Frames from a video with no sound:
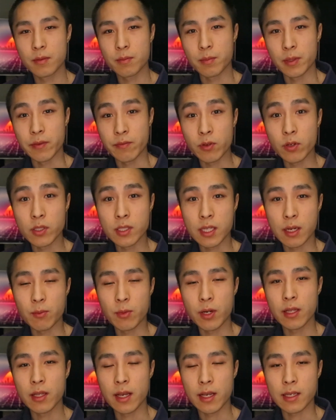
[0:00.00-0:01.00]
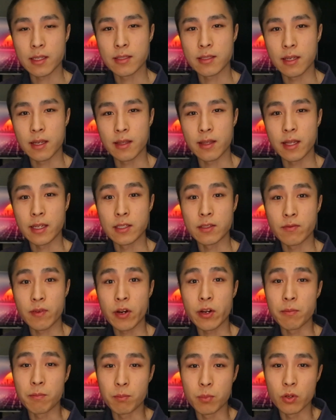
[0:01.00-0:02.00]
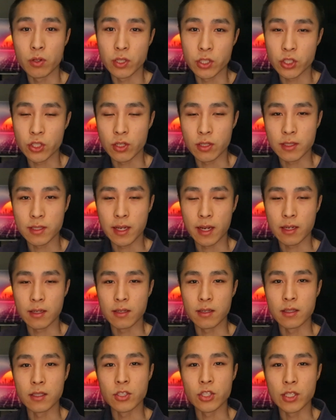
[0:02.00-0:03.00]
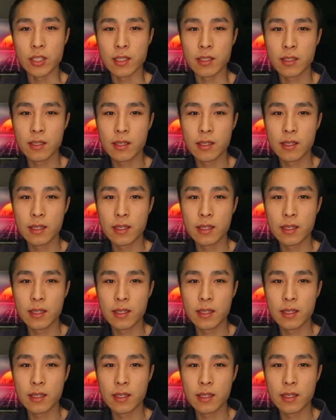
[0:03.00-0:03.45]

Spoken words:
But if you're someone, like I said, that is very bullish on technology,